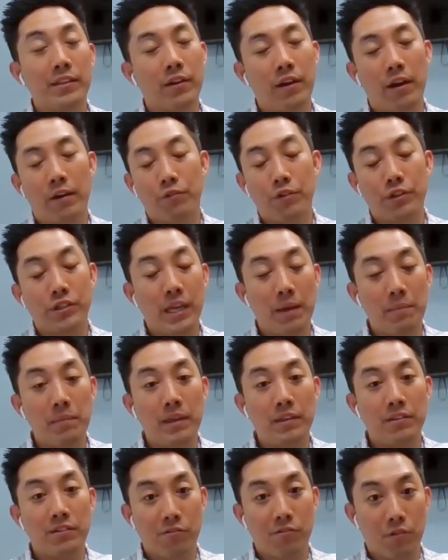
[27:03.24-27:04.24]
the coverage that
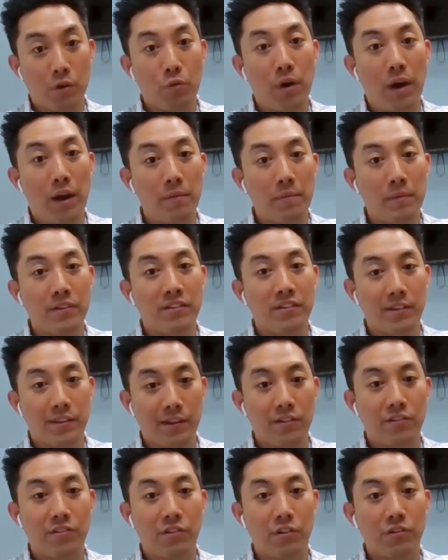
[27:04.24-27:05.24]
meets the requirements of
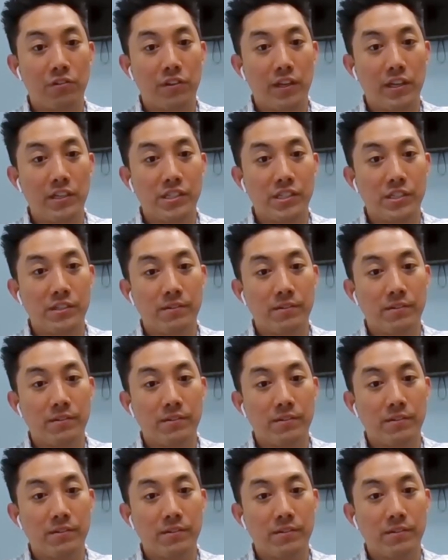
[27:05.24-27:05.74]
the association.